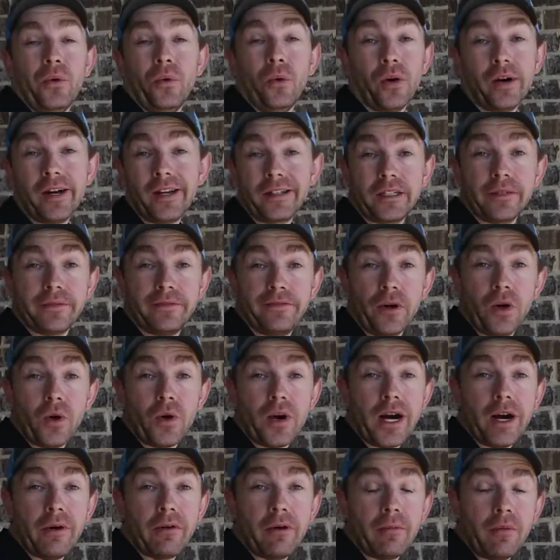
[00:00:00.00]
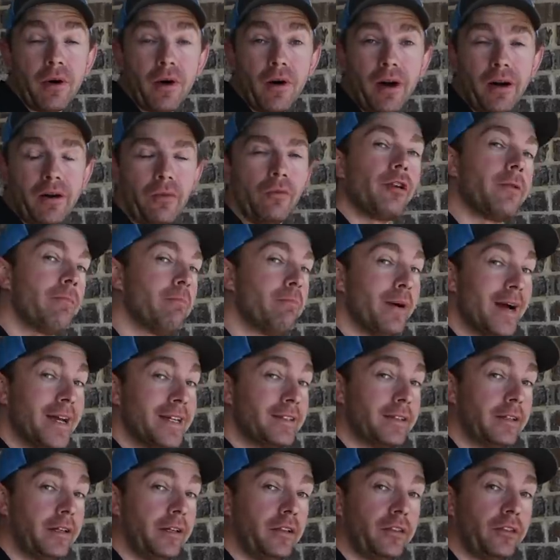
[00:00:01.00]
We're at the four hour mark. We
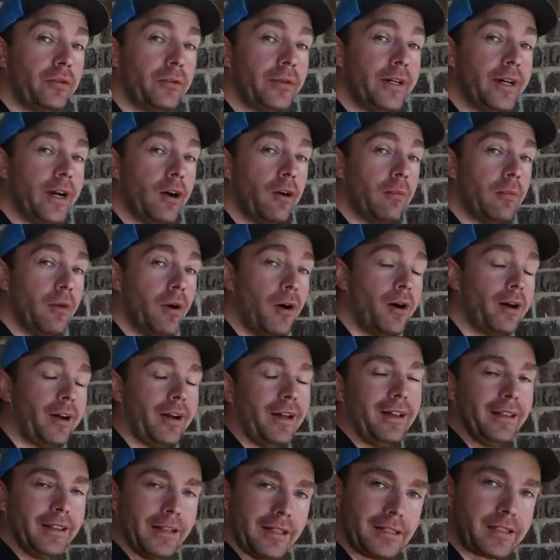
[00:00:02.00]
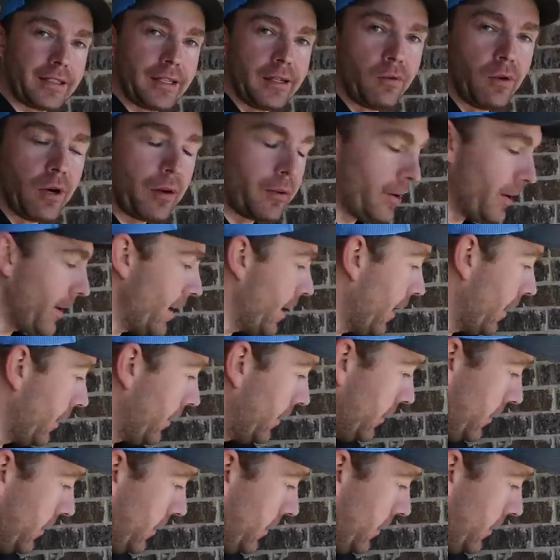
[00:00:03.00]
basted the three hour mark. Let's see where we're at.